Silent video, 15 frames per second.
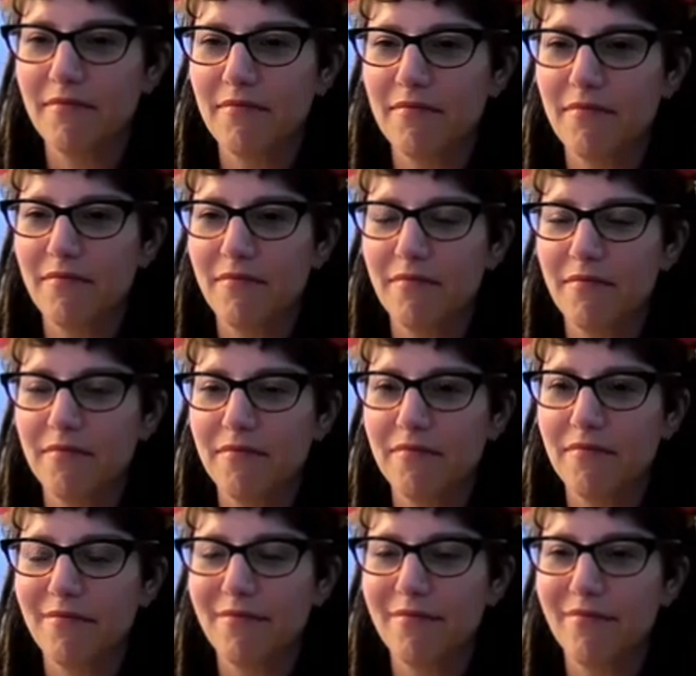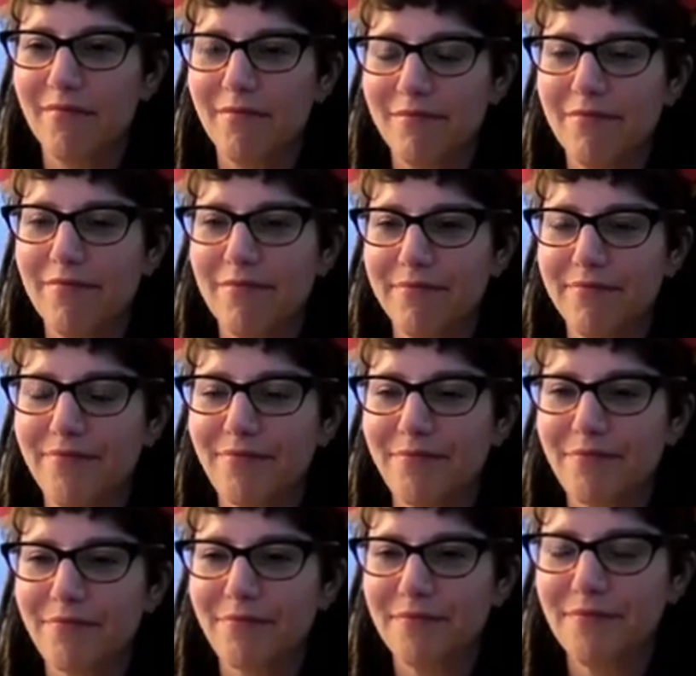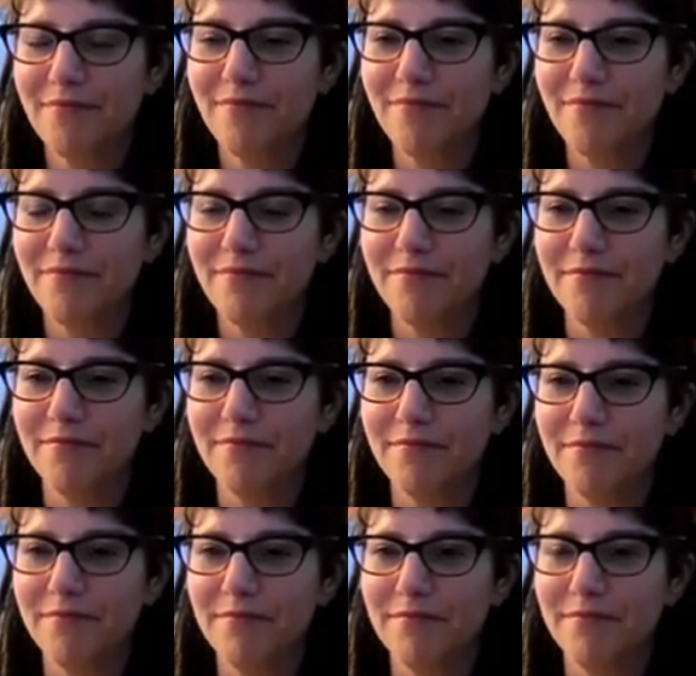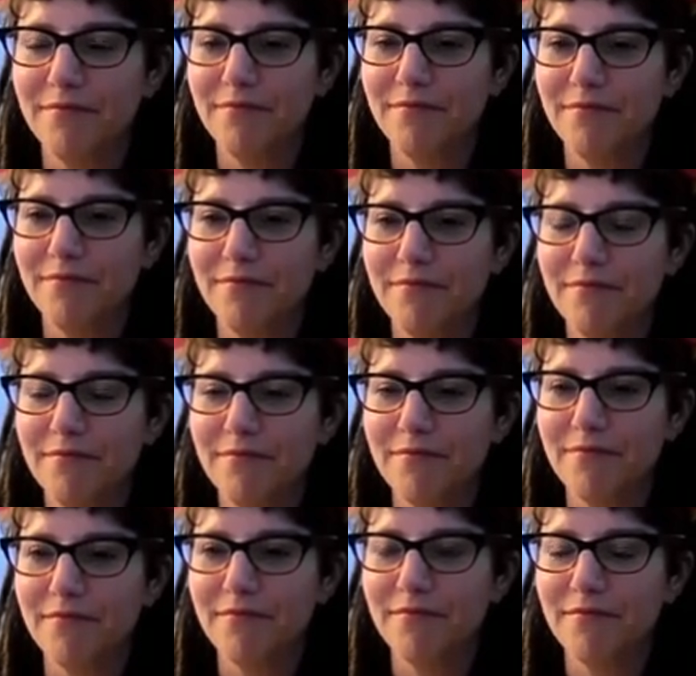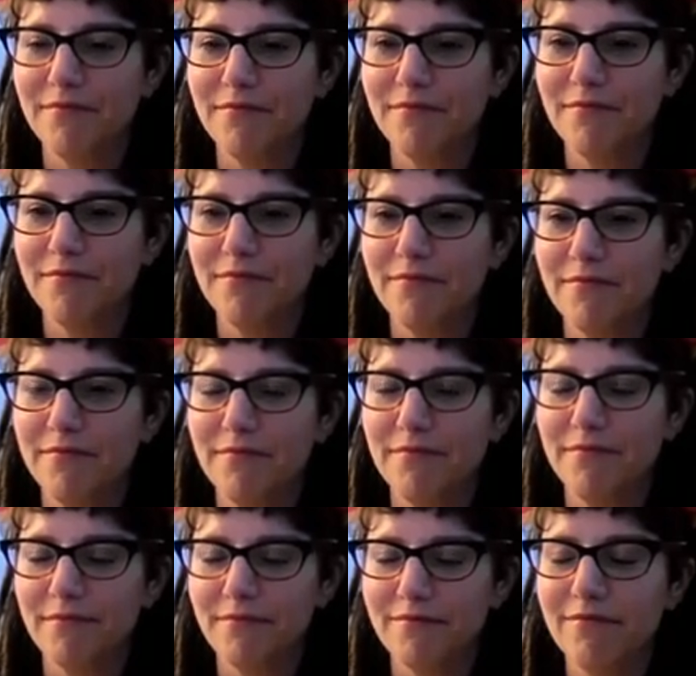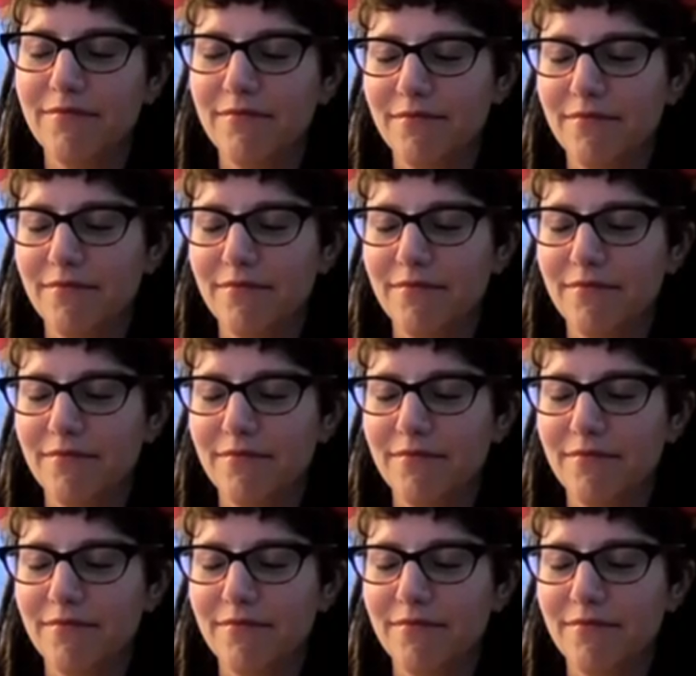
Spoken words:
[no speech]